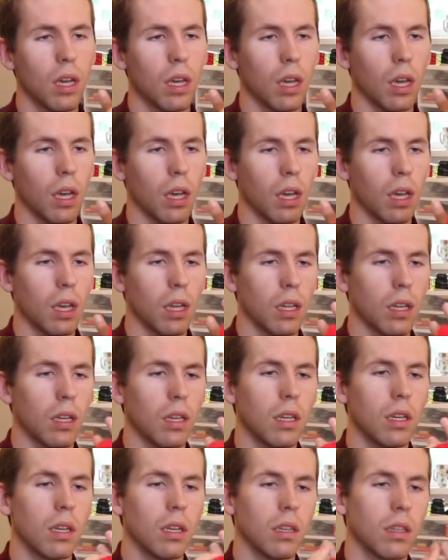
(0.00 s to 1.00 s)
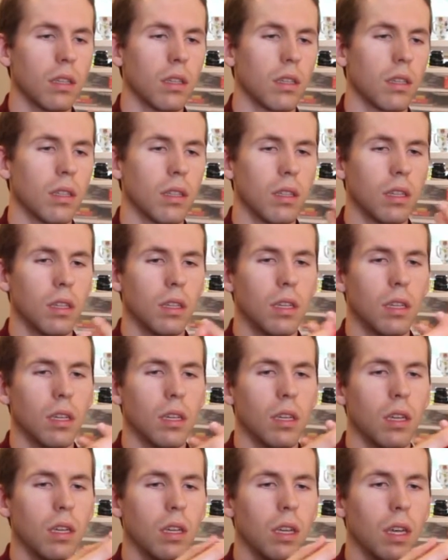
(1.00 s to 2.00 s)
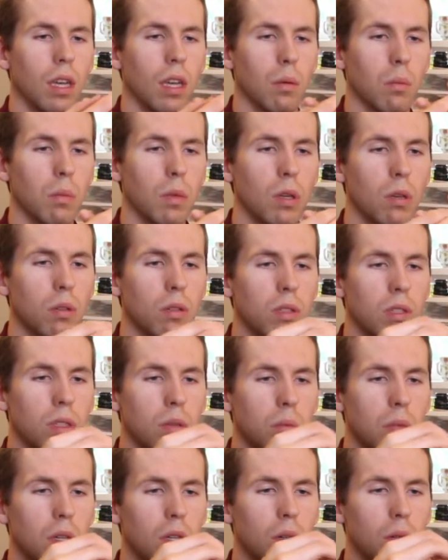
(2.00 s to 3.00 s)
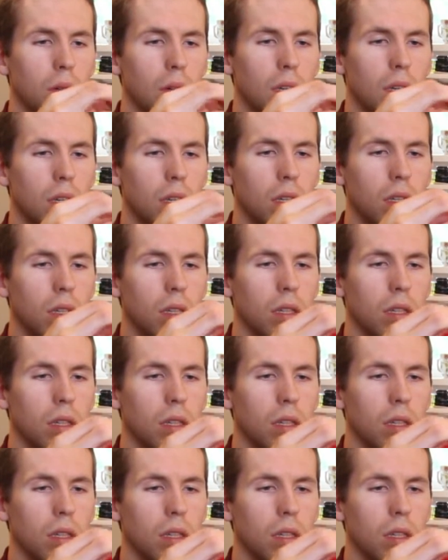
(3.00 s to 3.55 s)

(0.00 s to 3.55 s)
and it mutes the middle one,